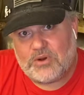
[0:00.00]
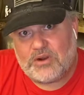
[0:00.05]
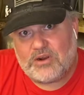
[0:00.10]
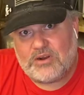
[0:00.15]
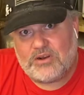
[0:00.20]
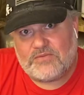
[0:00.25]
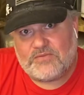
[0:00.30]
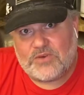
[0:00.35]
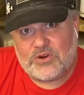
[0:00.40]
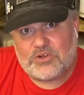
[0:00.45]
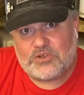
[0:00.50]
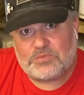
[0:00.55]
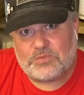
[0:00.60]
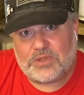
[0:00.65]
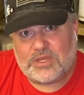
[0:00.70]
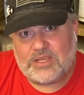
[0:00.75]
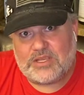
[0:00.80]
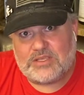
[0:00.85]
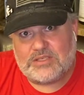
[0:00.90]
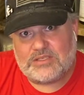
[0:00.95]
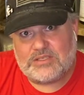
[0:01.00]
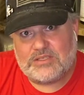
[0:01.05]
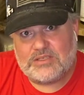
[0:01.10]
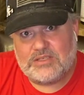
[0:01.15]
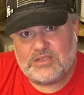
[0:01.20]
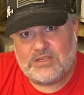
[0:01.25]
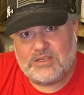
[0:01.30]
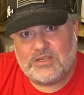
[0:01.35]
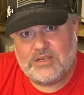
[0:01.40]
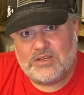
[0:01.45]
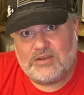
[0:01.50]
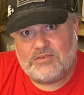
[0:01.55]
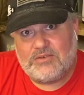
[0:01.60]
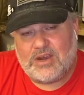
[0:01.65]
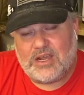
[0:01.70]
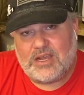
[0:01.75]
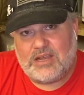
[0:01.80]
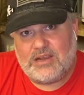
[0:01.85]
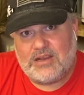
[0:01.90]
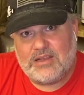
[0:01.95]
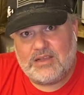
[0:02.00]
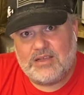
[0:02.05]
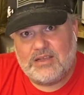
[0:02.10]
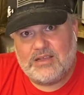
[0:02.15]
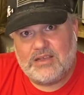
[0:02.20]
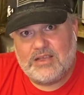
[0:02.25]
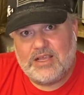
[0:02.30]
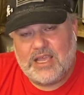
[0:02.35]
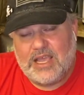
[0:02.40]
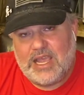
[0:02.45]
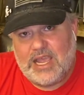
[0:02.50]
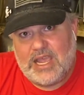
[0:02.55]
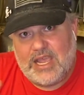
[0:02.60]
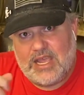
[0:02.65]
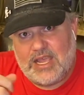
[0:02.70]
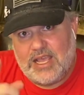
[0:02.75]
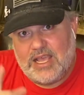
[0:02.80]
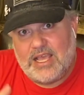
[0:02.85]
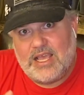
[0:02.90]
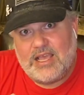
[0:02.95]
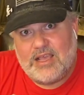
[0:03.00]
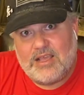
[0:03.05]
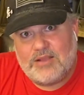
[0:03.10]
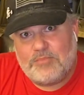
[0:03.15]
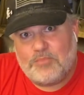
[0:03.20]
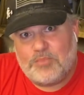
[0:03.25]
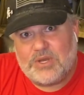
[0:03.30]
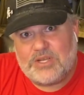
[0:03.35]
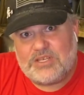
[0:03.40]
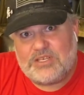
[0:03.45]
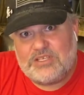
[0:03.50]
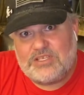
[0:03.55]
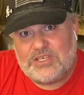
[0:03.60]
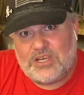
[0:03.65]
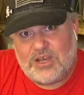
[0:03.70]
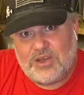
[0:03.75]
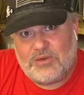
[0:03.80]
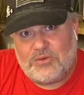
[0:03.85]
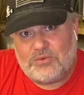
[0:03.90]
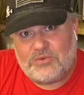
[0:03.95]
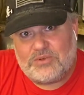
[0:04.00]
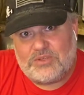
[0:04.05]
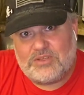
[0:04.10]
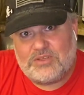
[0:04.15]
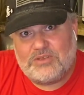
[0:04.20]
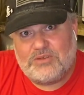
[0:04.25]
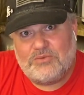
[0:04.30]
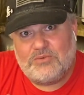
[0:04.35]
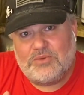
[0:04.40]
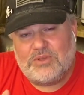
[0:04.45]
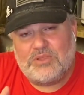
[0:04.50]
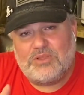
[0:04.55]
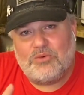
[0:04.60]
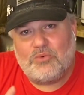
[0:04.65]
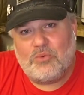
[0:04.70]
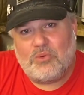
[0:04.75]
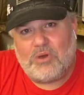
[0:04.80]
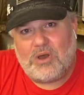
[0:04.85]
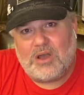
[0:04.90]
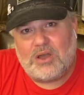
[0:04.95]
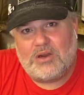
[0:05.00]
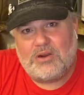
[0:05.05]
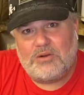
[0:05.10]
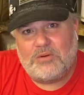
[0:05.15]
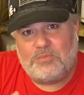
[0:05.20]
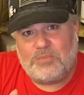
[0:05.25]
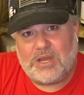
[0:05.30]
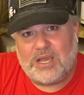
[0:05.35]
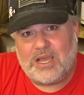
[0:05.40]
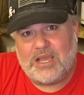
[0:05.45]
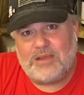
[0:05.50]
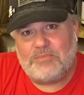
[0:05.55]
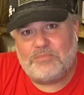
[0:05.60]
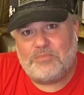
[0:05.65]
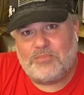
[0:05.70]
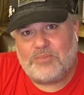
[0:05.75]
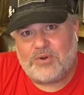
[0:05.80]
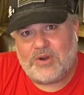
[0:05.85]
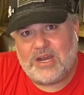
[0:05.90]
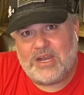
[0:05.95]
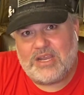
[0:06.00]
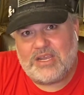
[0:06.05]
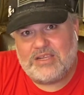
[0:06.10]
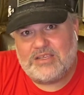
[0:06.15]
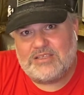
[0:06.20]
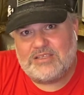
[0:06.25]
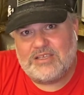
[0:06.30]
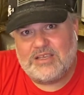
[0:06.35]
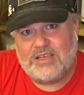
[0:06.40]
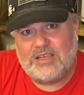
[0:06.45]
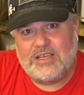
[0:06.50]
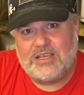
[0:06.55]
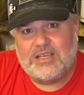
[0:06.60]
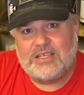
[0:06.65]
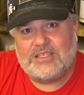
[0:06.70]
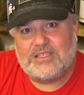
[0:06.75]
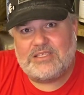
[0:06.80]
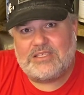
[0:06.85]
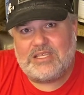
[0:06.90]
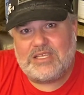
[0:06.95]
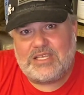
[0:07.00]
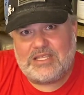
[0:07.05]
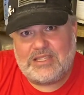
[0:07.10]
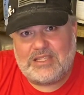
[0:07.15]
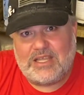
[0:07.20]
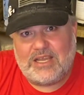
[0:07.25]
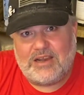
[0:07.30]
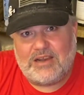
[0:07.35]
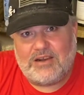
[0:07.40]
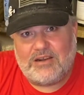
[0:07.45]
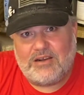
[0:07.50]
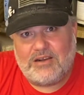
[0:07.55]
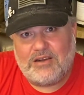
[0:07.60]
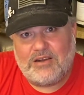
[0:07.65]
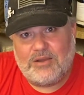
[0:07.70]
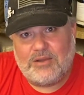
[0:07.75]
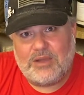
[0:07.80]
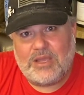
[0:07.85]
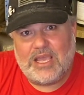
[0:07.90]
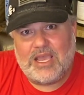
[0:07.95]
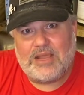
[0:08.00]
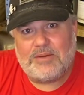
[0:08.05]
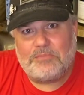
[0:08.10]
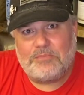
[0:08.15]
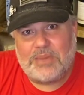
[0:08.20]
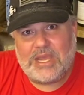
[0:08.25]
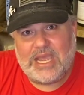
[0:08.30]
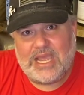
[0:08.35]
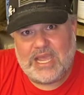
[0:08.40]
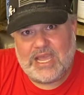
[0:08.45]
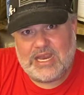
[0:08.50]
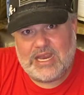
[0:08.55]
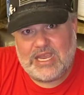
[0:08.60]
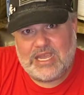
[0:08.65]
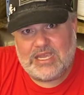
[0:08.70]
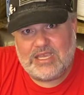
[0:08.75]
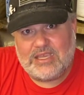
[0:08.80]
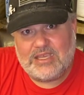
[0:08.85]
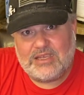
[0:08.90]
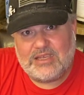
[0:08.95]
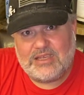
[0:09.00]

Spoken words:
in the first place, right? But don't, when the water pipe breaks, sit there and panic